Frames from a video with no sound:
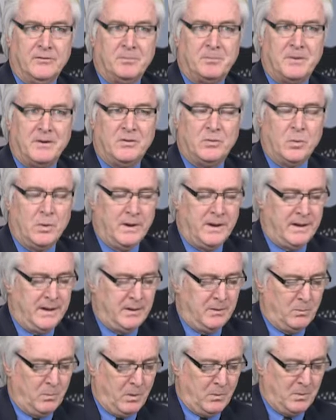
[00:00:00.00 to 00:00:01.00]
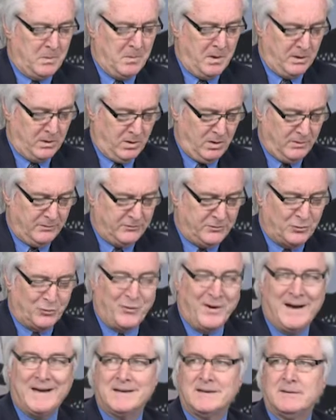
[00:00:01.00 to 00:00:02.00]
between what we might call
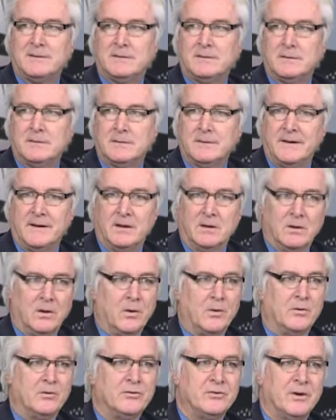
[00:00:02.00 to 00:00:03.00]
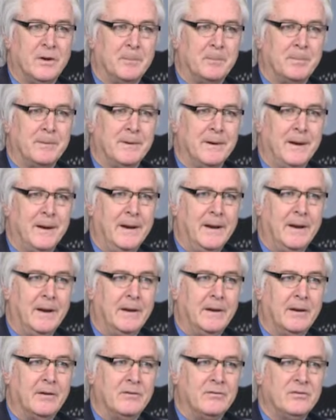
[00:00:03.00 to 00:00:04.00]
direct legal ownership
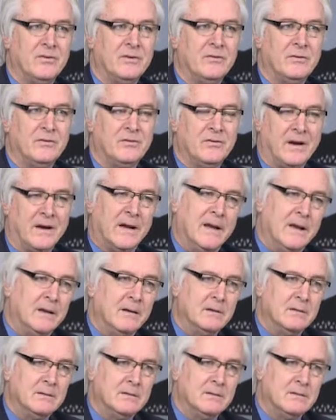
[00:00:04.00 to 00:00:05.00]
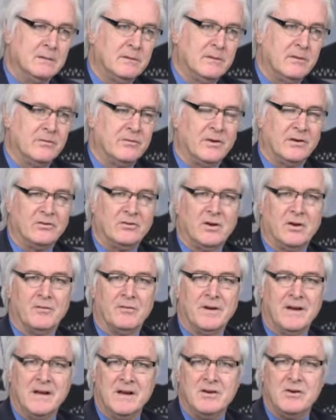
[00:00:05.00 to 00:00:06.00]
and a second distinction of
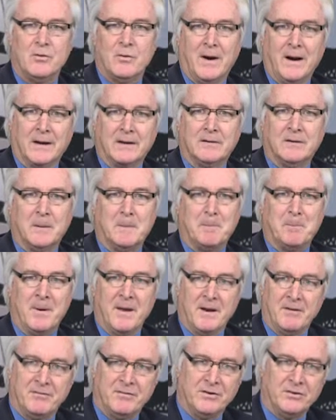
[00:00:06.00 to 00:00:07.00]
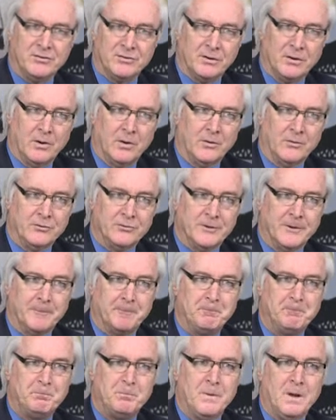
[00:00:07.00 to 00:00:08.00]
indirect beneficial ownership.
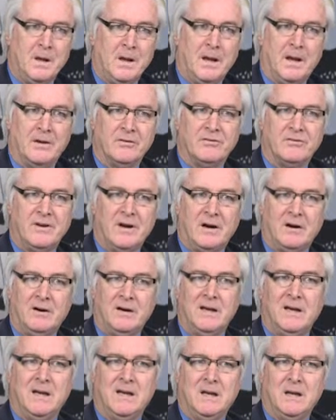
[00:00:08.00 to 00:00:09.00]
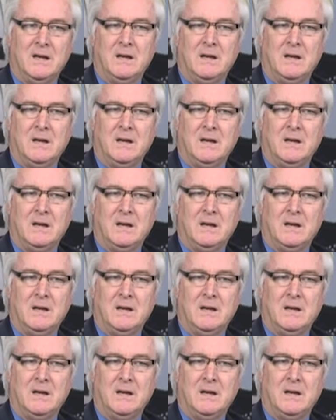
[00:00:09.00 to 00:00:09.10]
As Terry